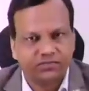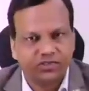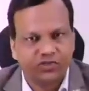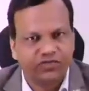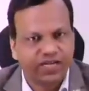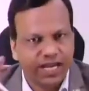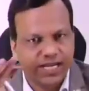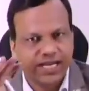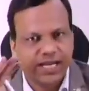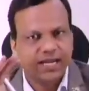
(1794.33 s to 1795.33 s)
So
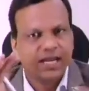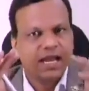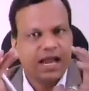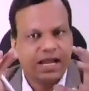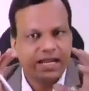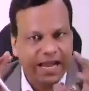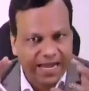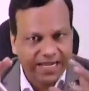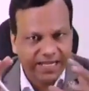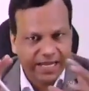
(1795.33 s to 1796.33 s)
VLDL and
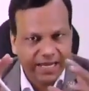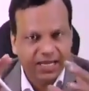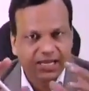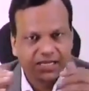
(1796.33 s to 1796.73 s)
LDL,